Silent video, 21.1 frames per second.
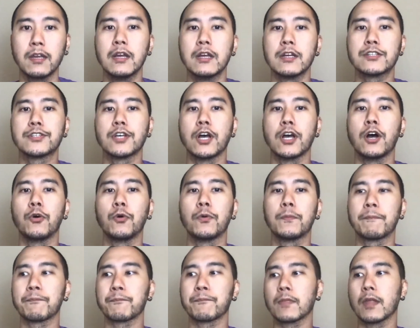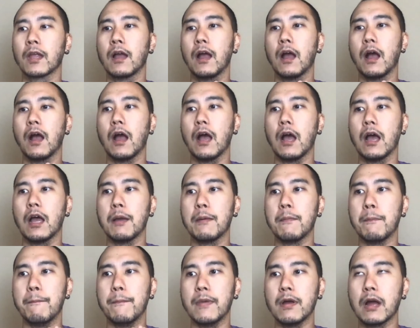So
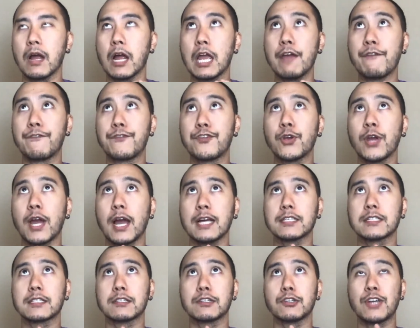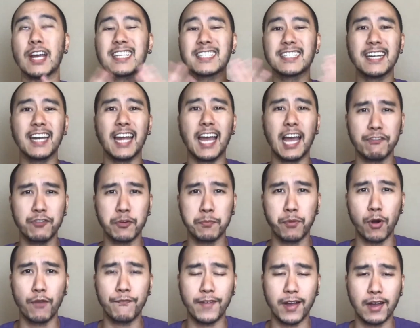if you guys need to have your
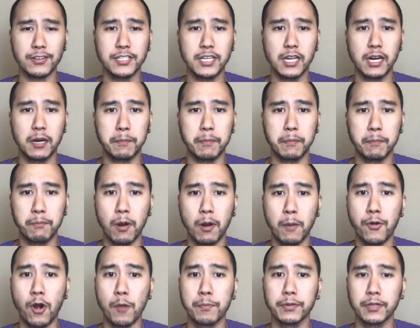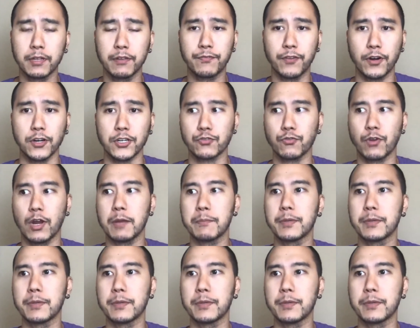profile set up appropriately first, right?